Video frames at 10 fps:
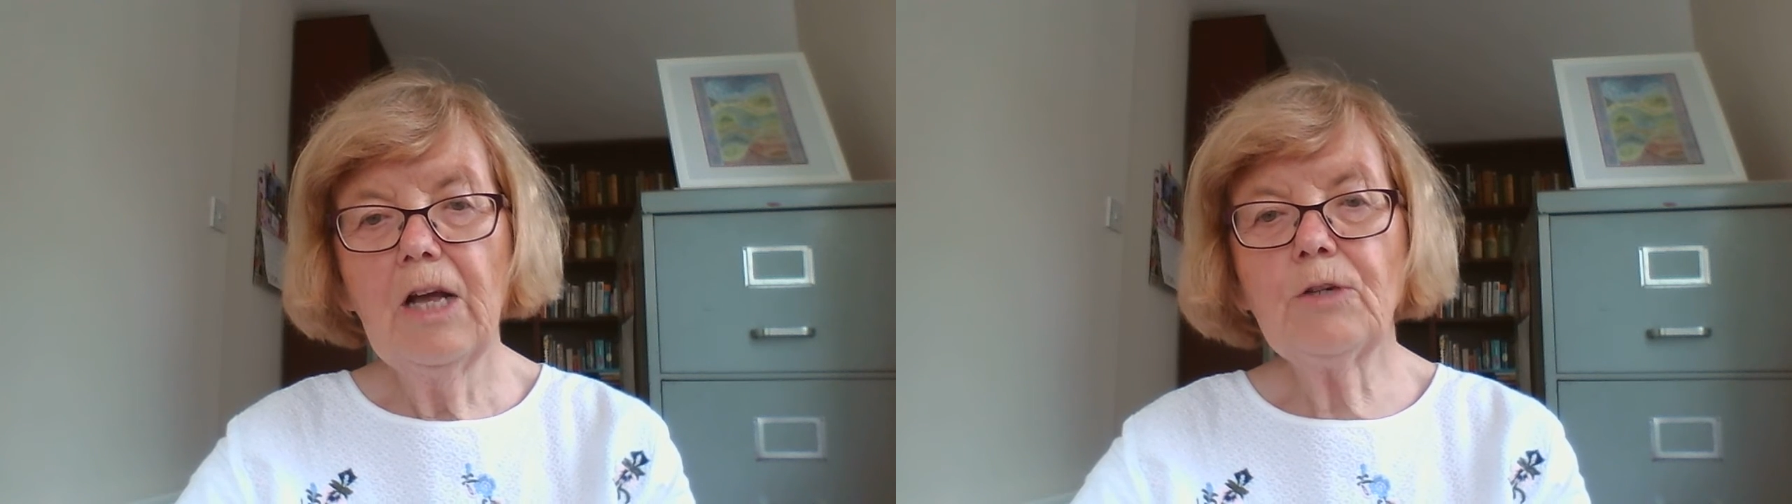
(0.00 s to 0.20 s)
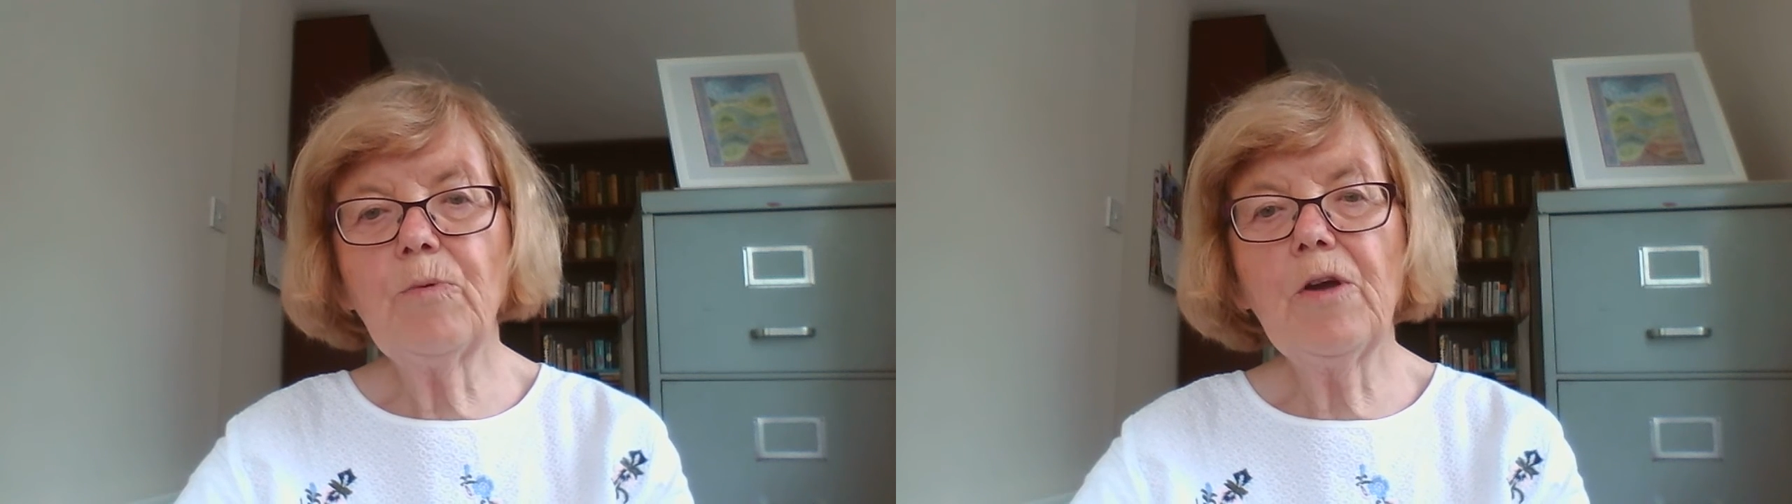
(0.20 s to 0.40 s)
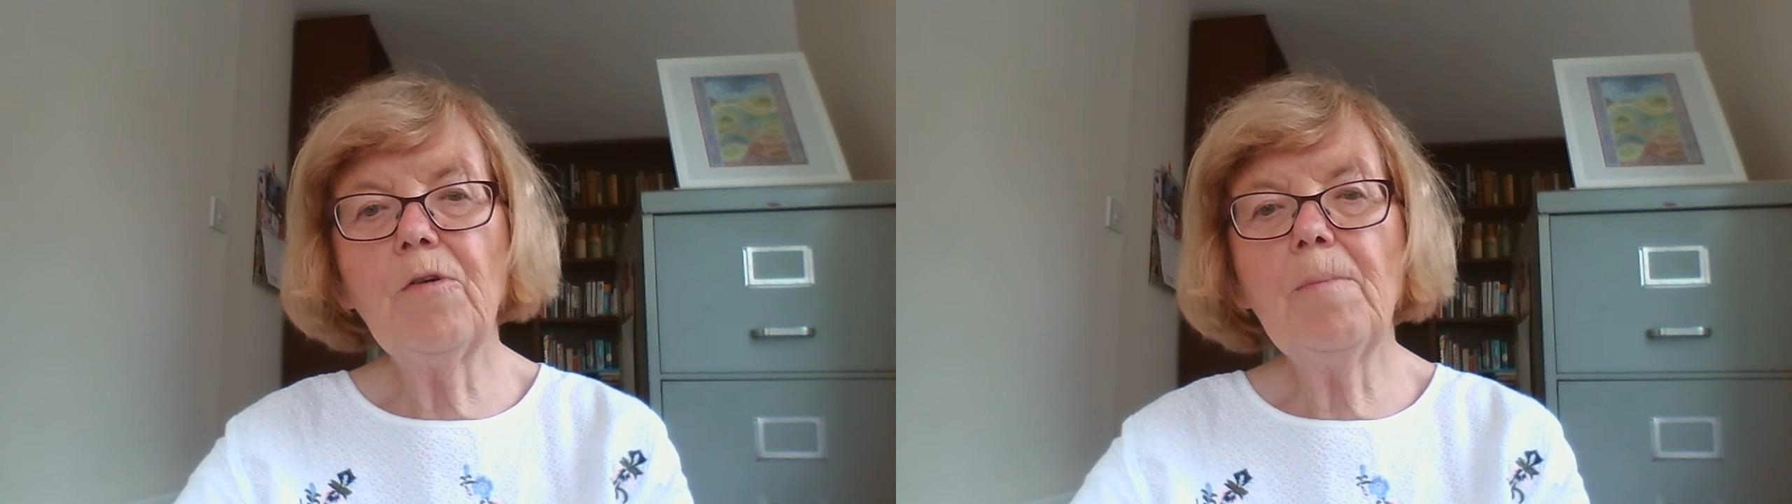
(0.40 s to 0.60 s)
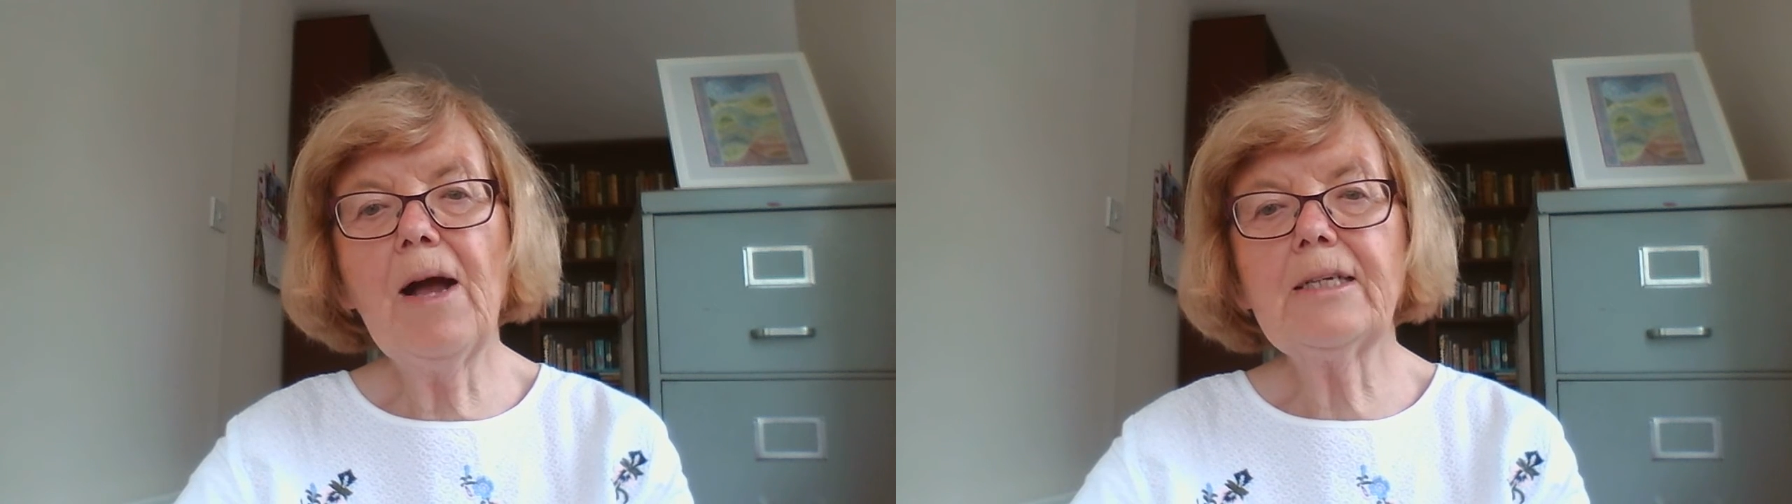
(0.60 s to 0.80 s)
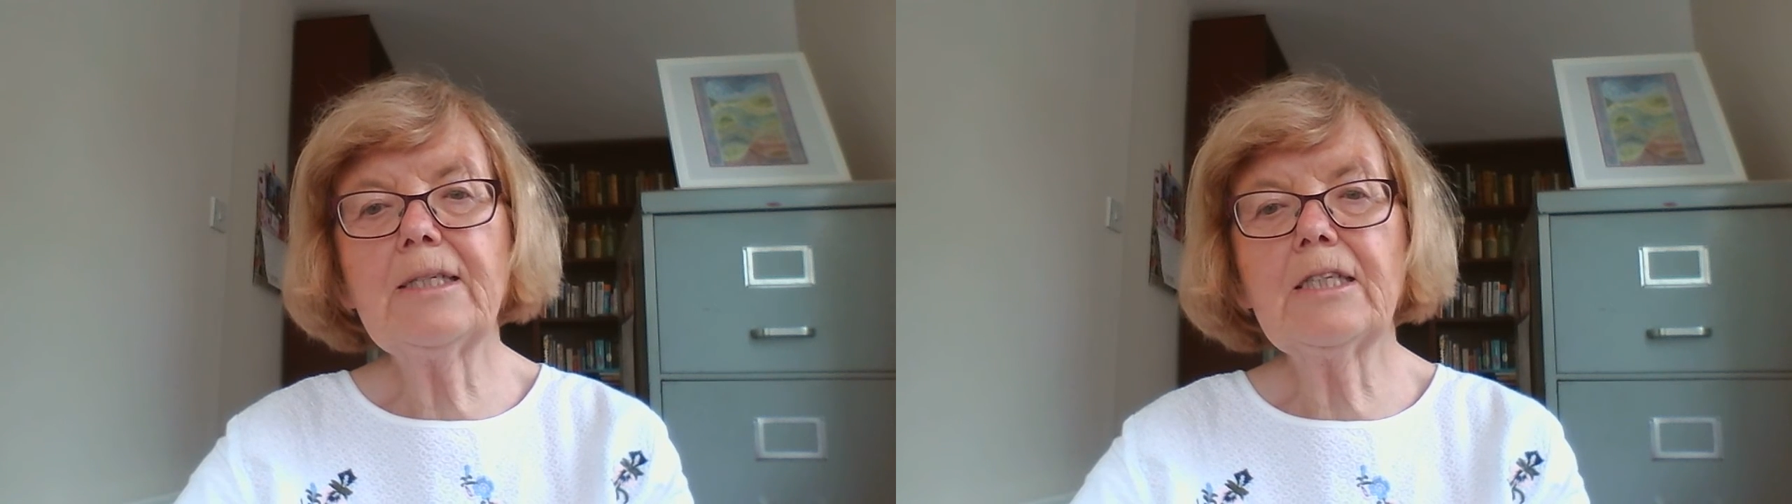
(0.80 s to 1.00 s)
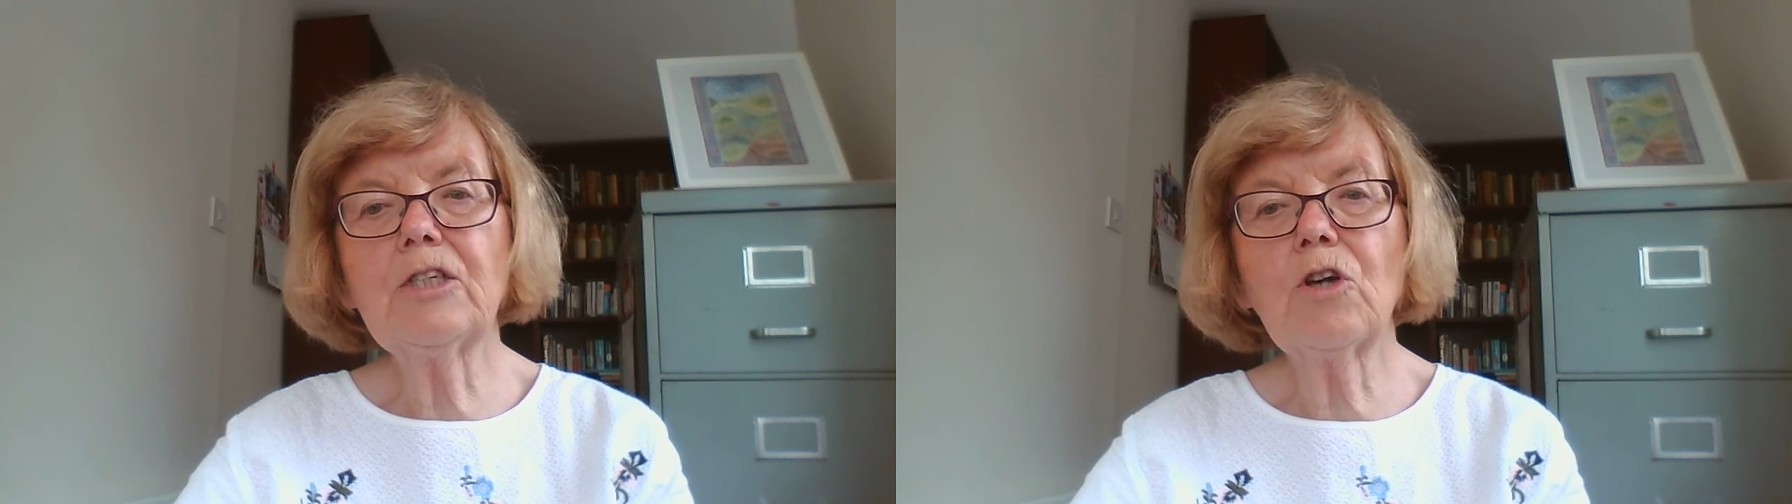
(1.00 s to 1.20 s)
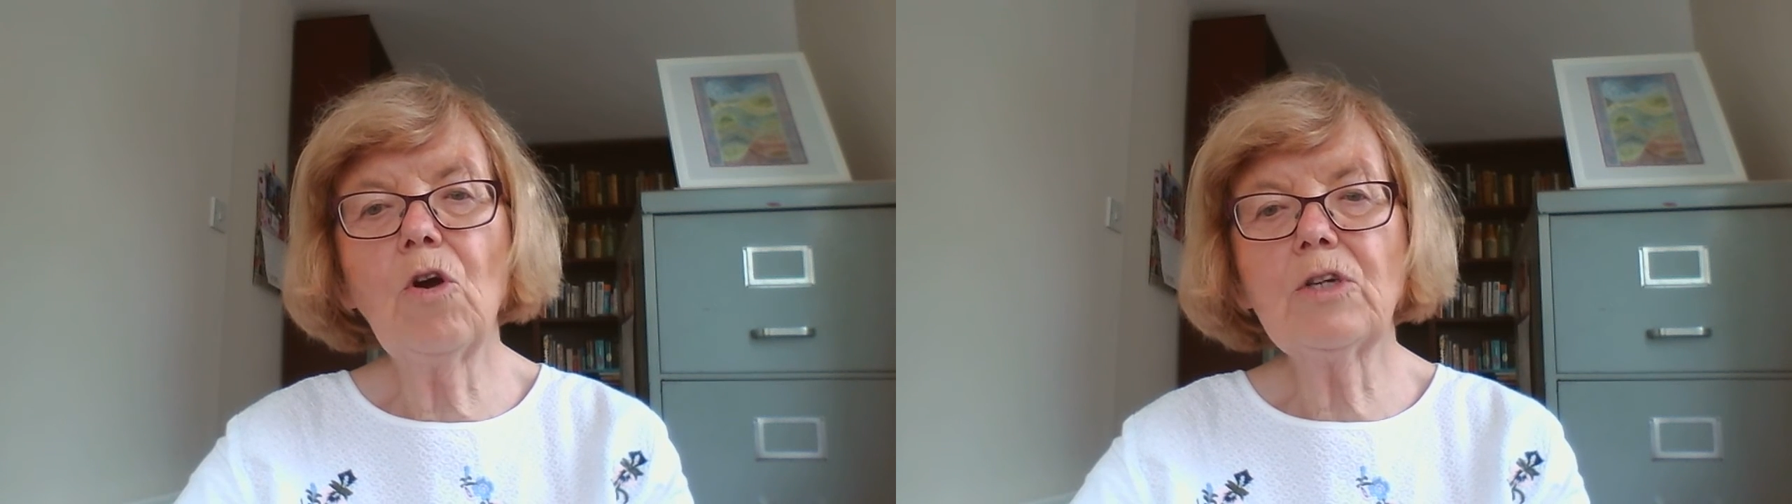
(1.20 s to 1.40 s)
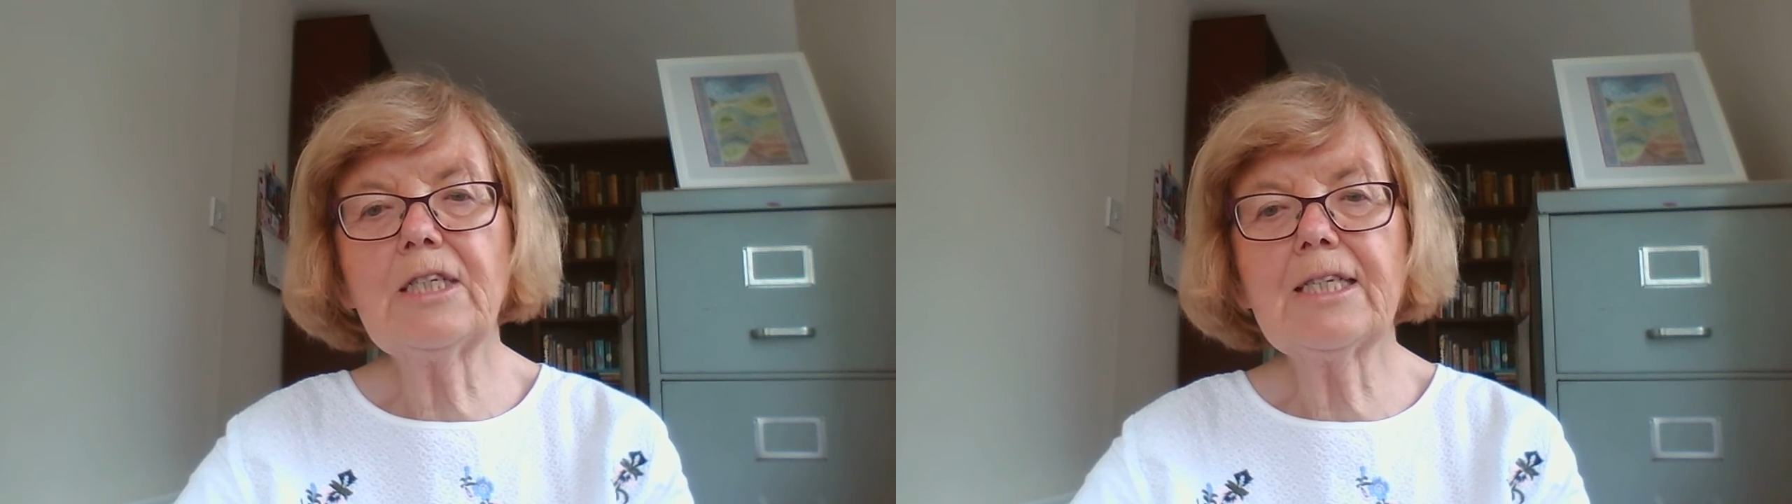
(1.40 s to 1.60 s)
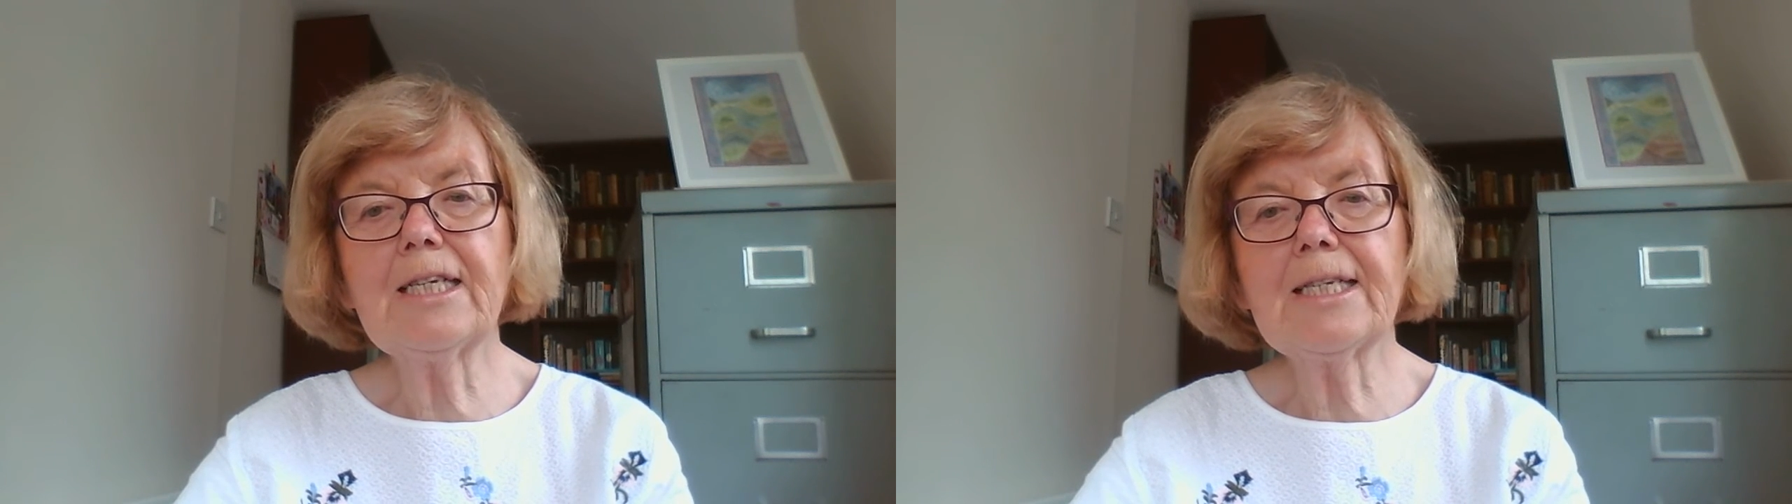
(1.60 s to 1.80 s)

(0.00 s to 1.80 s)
And we are reminded that God is the